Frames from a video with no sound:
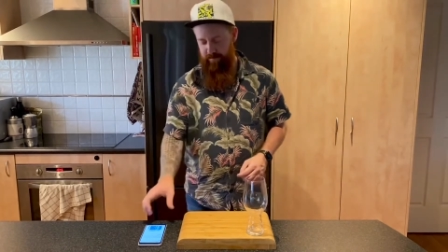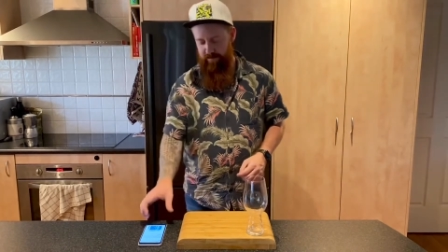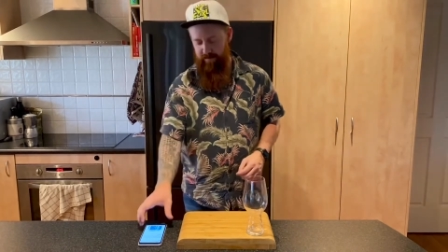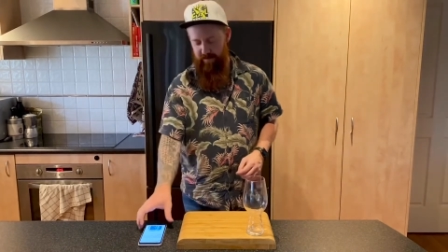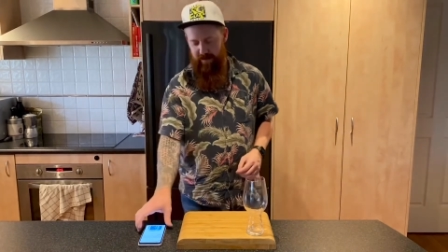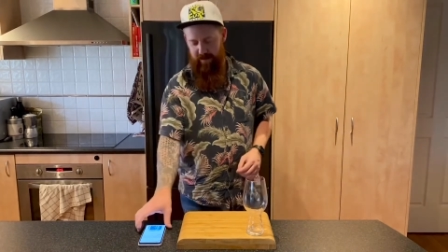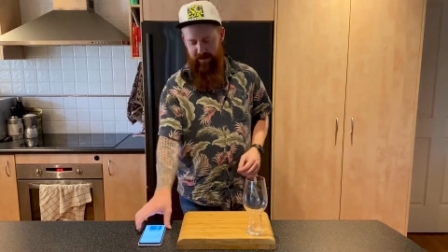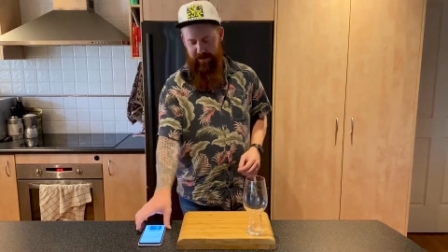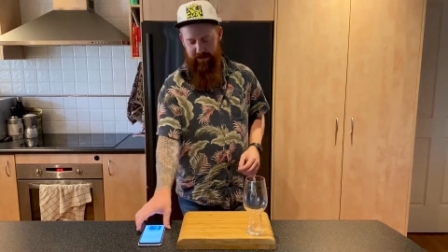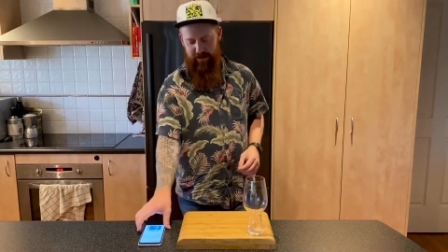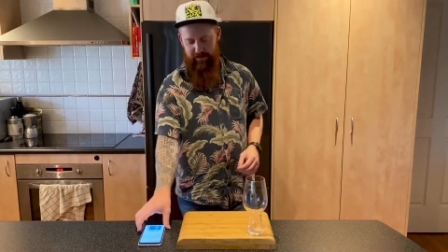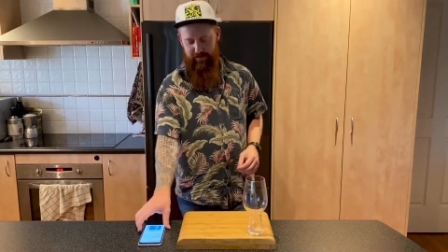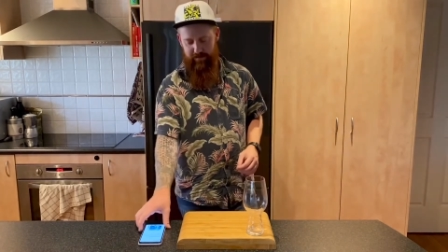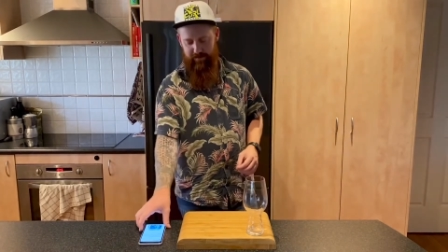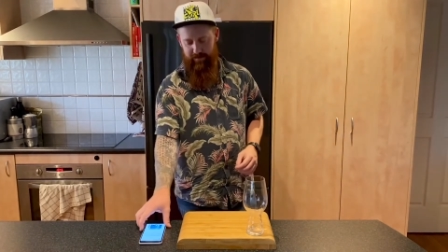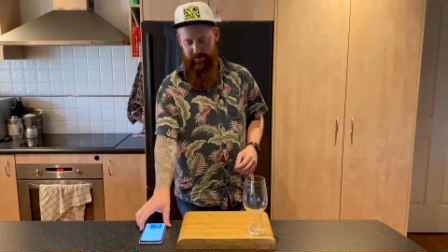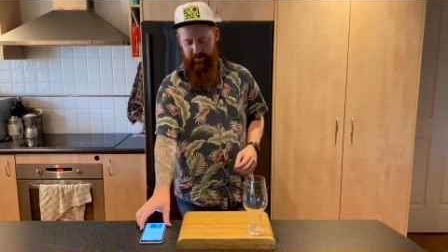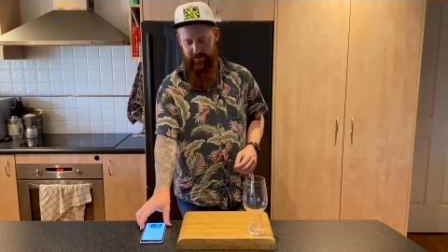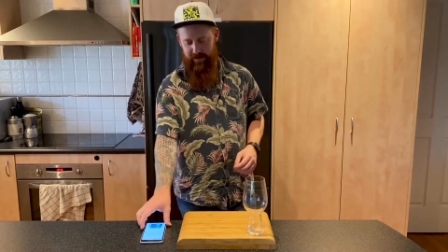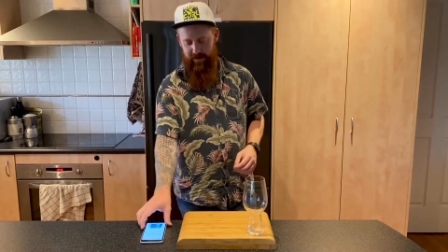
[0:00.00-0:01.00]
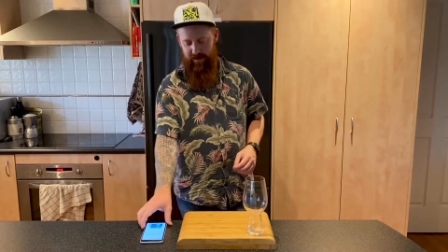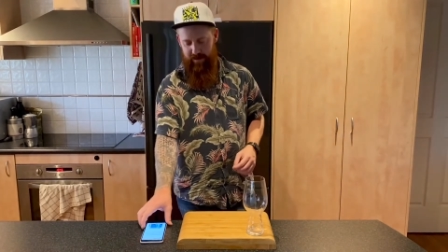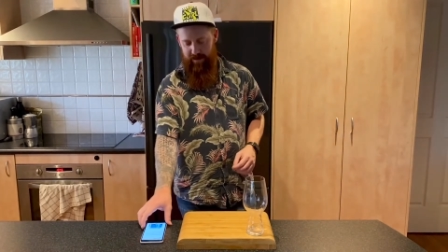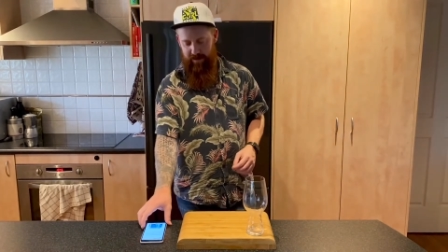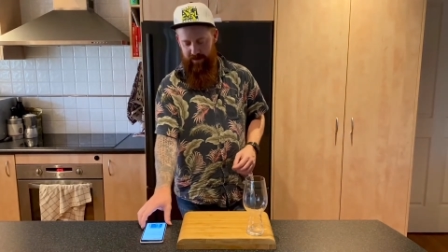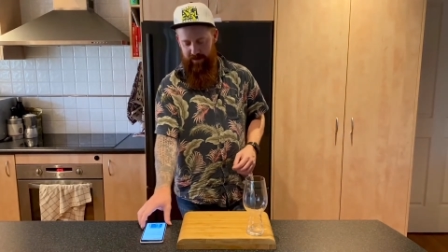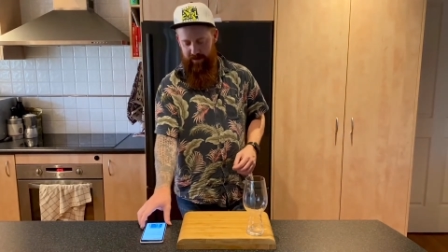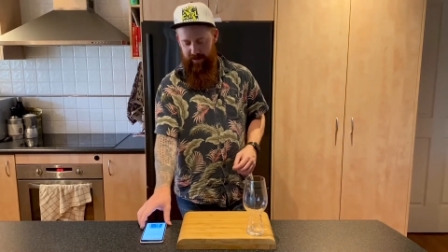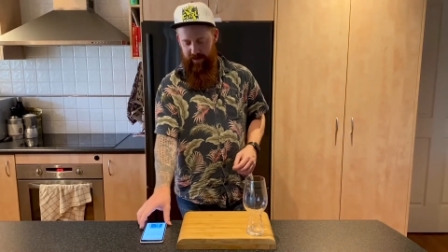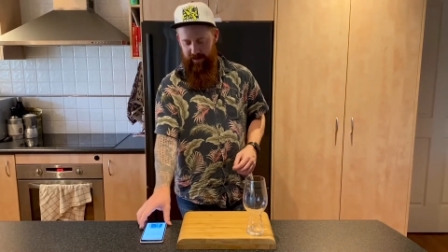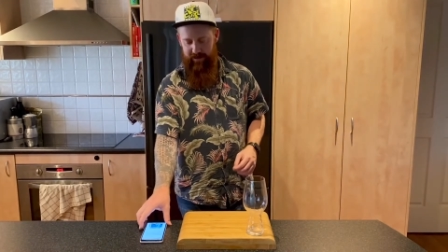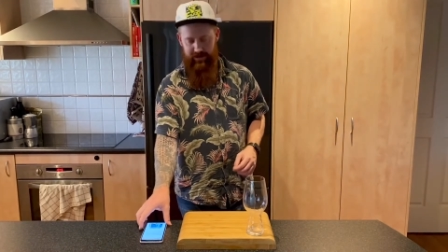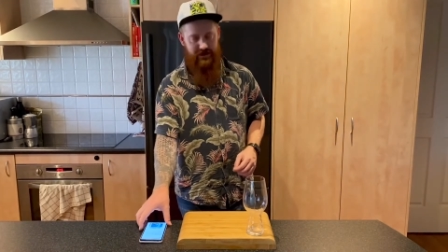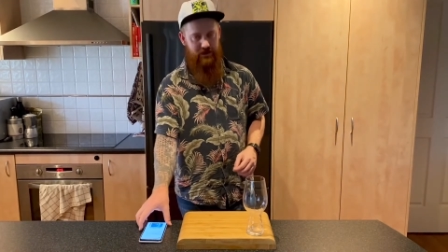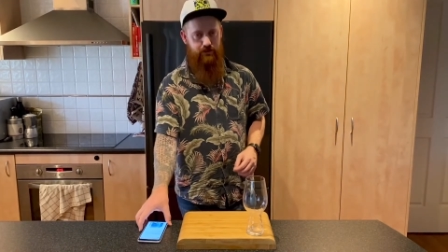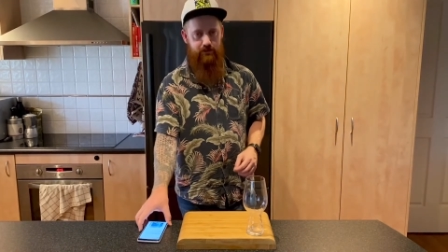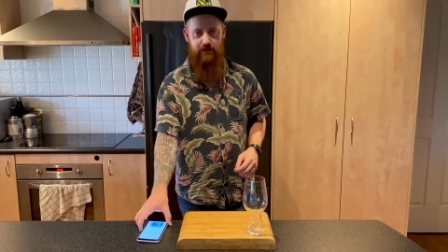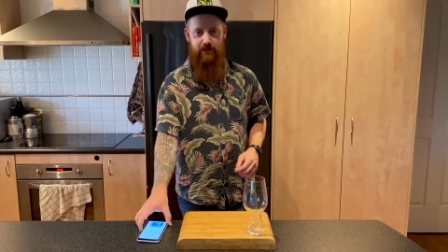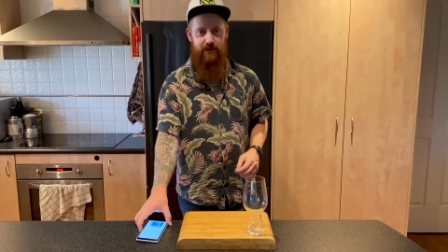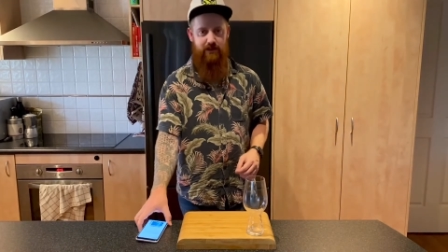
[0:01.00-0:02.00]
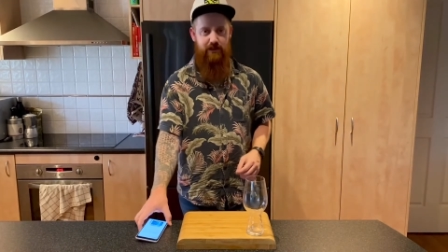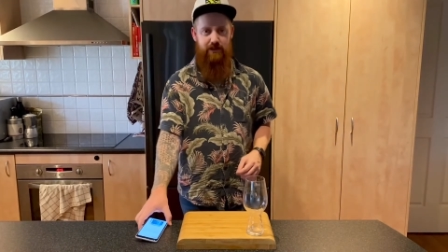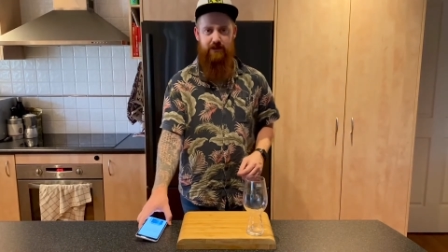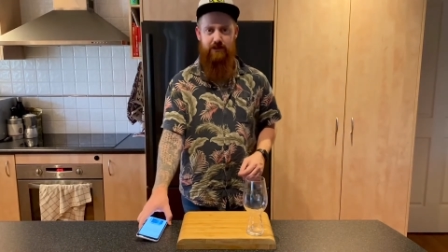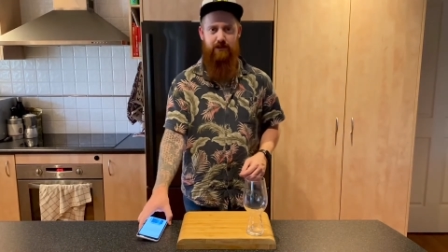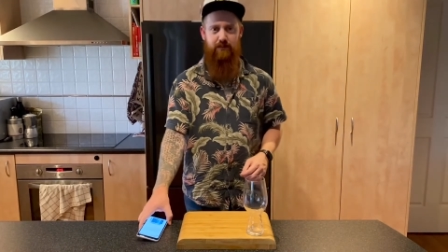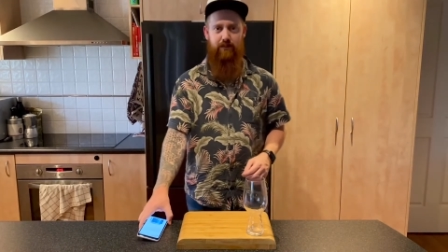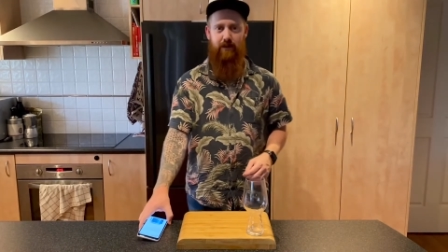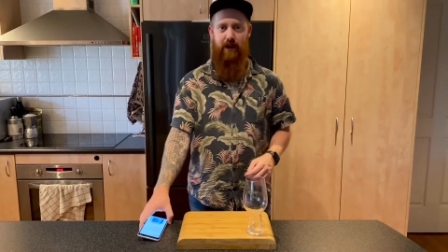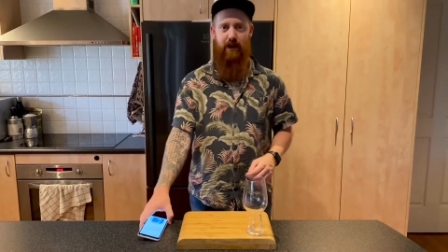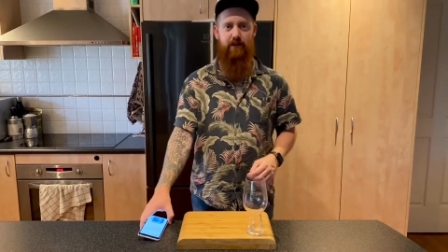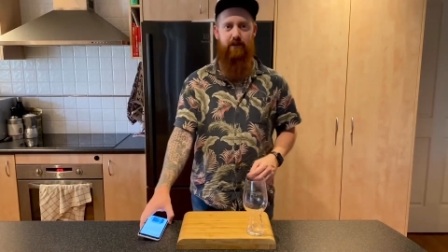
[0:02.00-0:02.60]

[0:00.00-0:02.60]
Um, and just really just play with